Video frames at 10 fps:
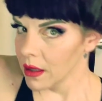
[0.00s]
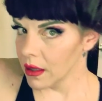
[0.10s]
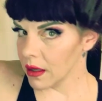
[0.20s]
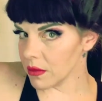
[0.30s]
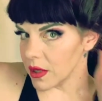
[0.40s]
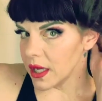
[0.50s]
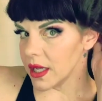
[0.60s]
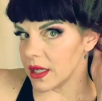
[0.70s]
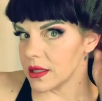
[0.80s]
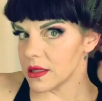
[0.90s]
All
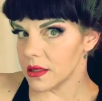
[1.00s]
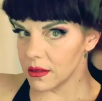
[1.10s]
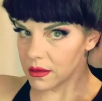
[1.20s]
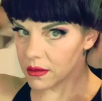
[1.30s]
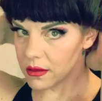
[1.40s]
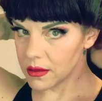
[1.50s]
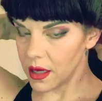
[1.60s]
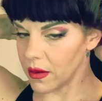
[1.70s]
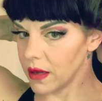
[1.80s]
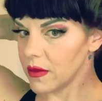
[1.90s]
right. Now
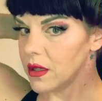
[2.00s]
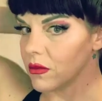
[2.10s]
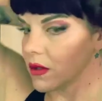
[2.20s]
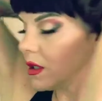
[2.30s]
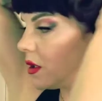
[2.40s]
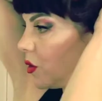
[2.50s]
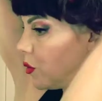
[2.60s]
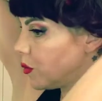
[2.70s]
I have a cute little ear.